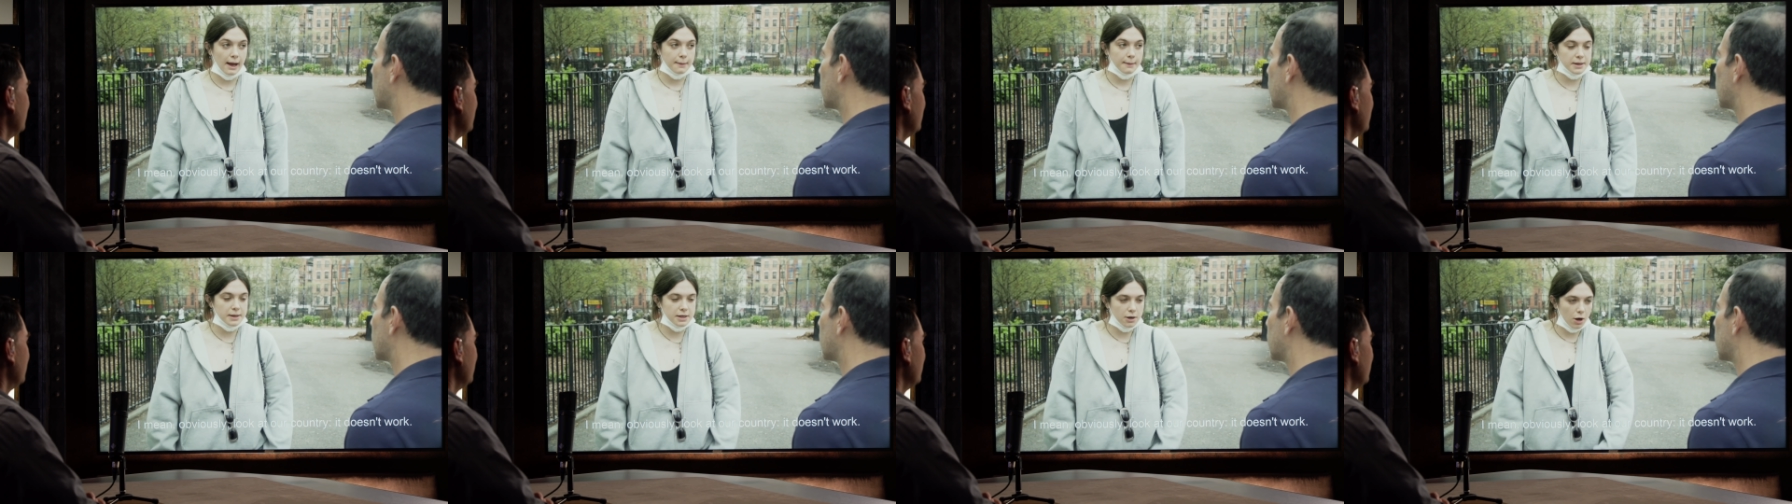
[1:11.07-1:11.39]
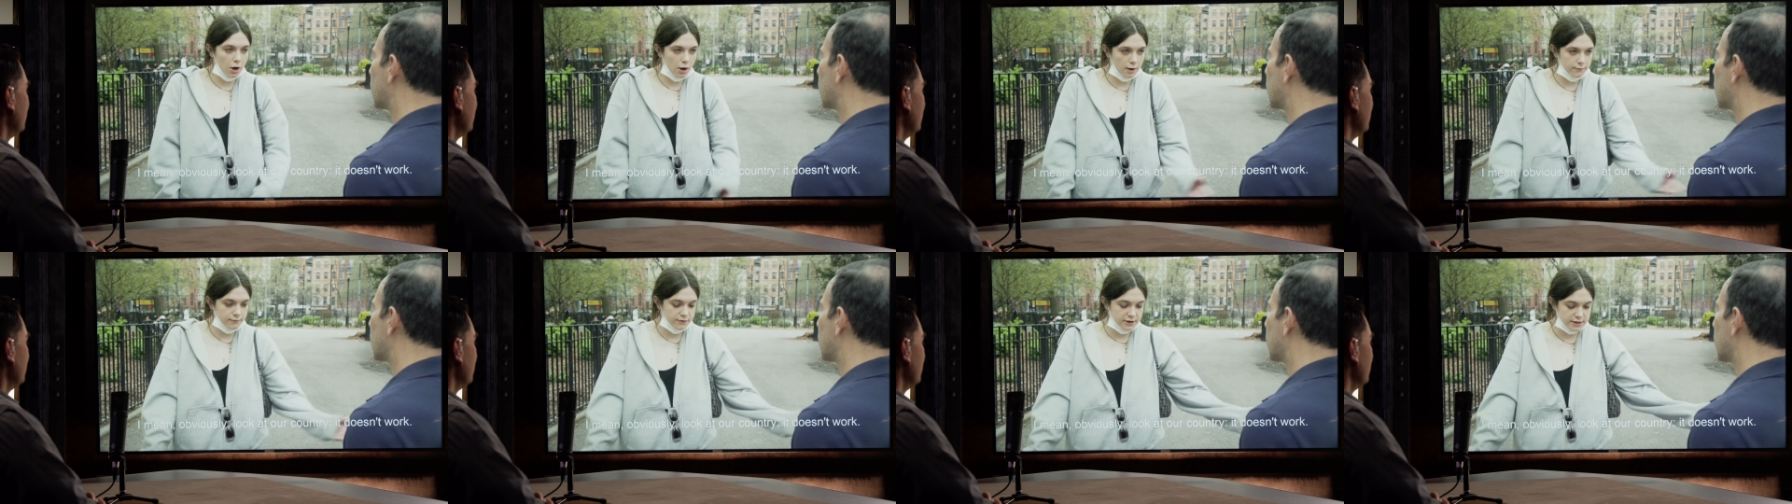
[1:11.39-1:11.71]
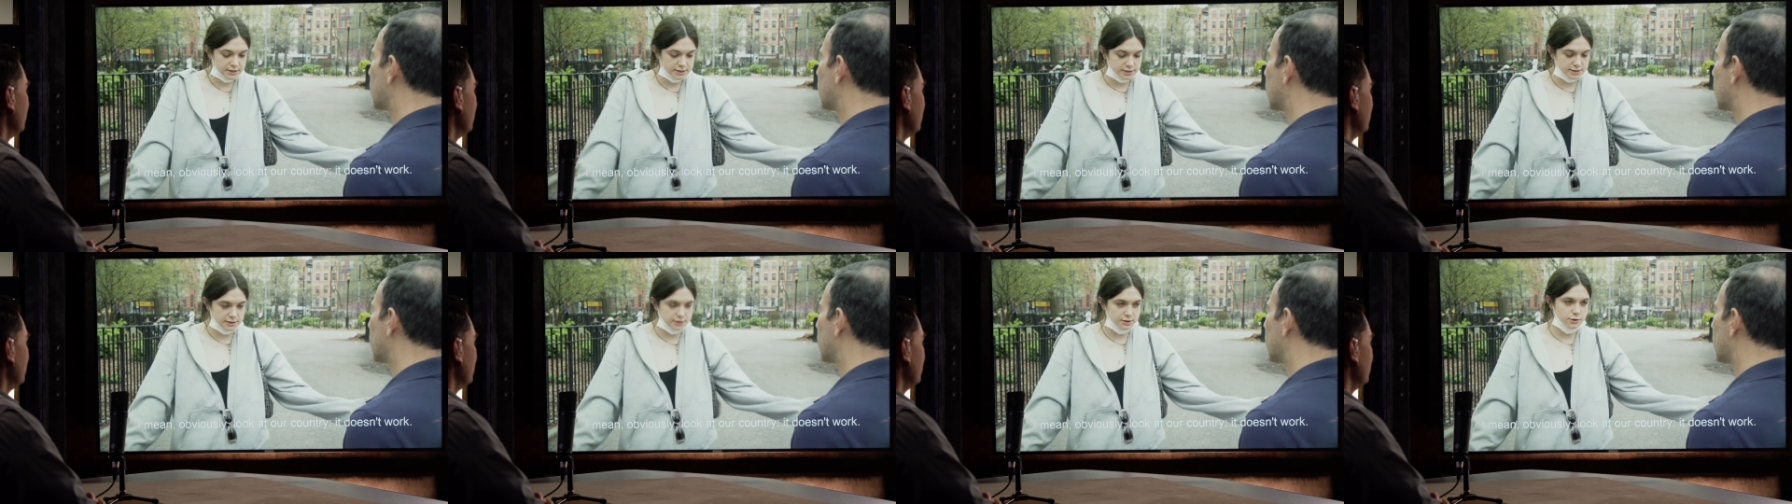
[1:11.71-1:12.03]
I mean,
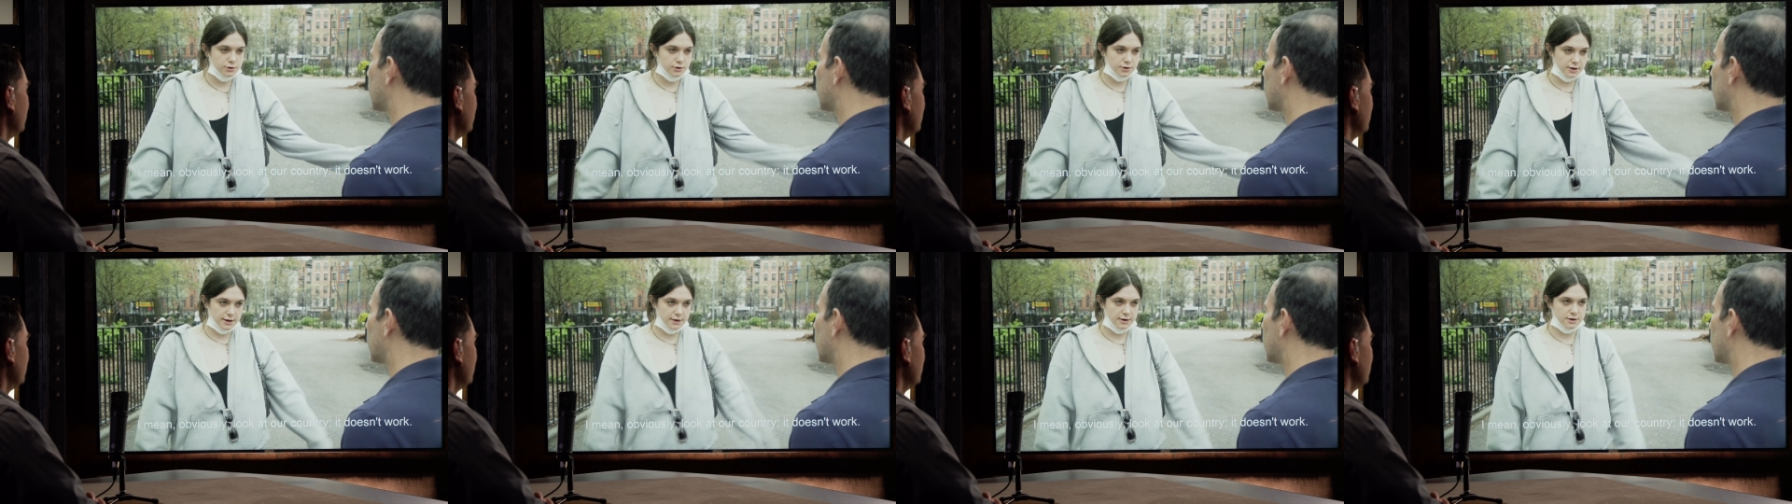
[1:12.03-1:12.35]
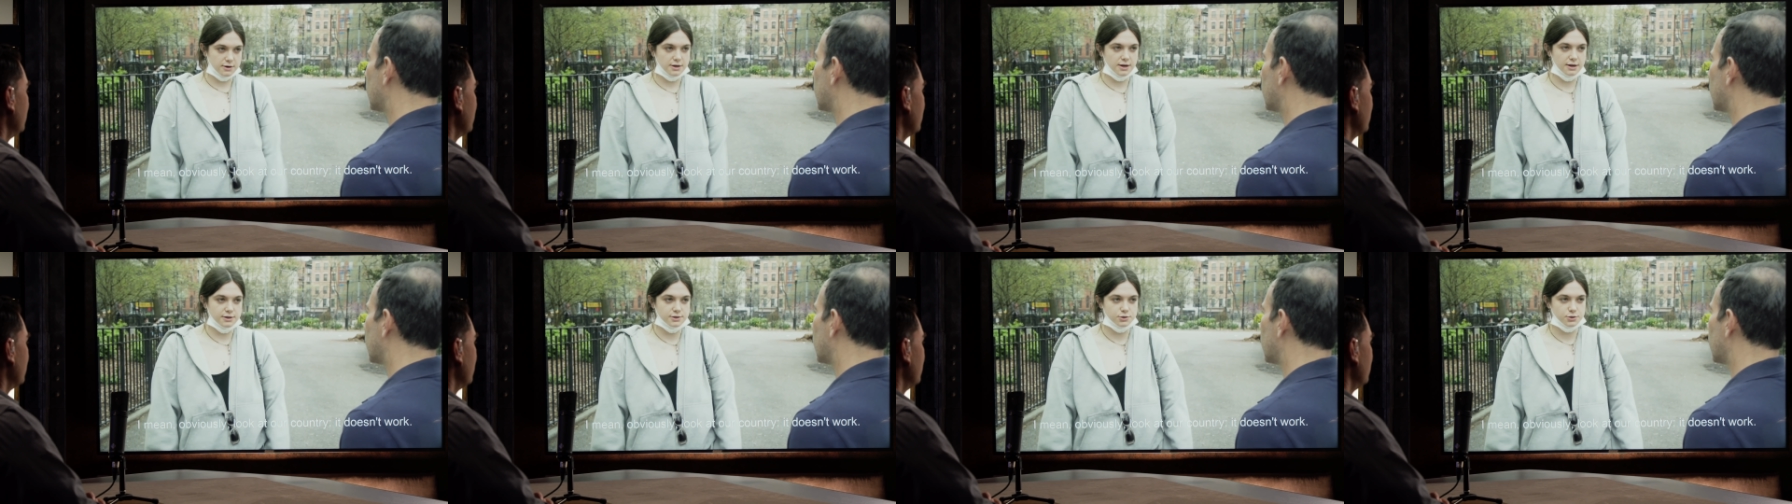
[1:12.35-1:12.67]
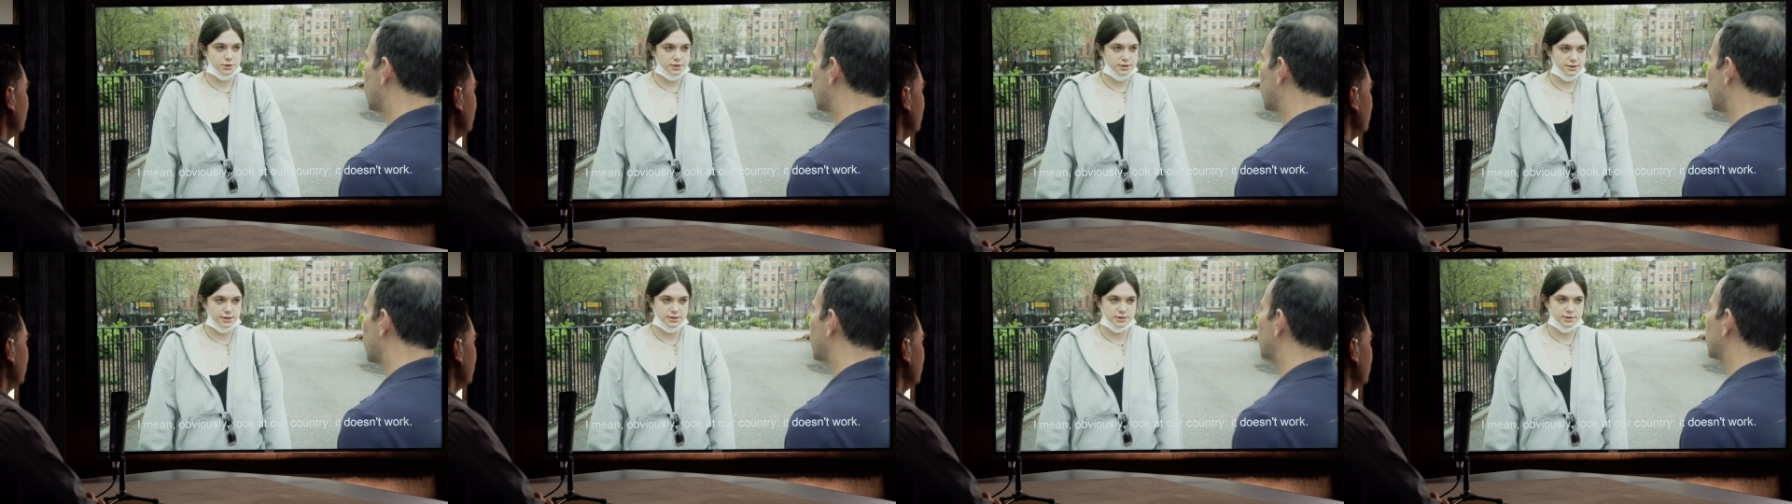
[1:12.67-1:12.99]
obviously, look at our
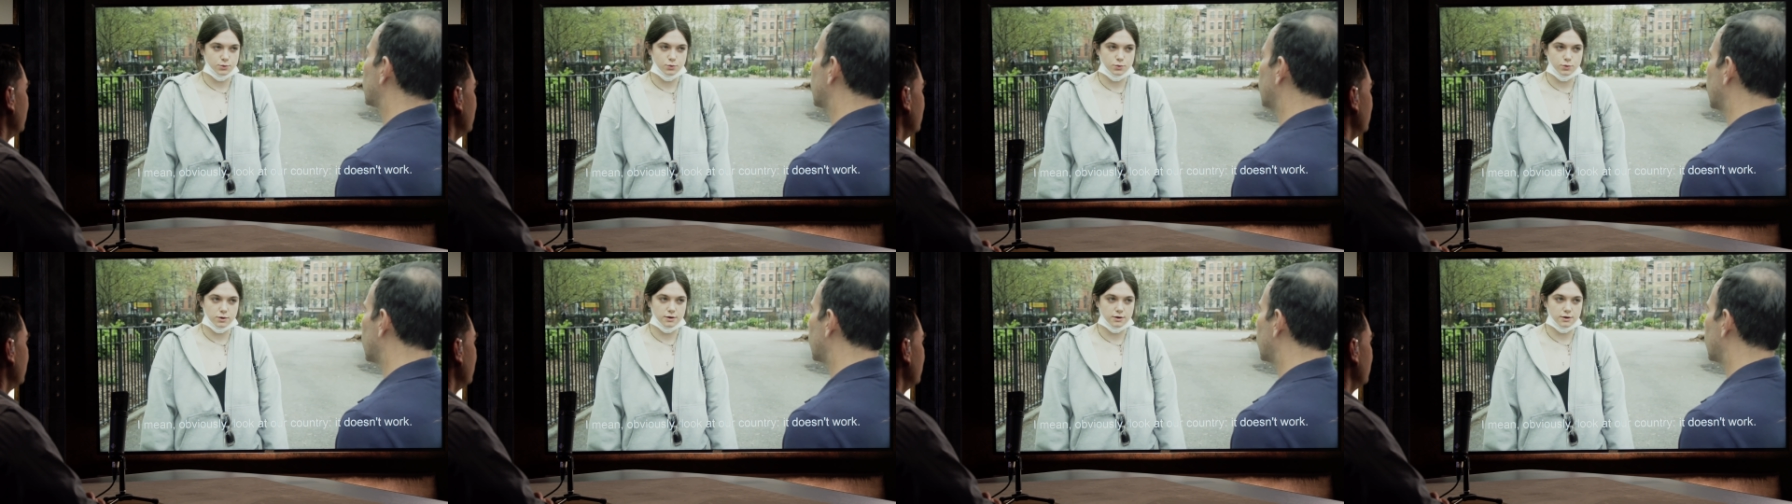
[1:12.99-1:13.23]
country, it doesn't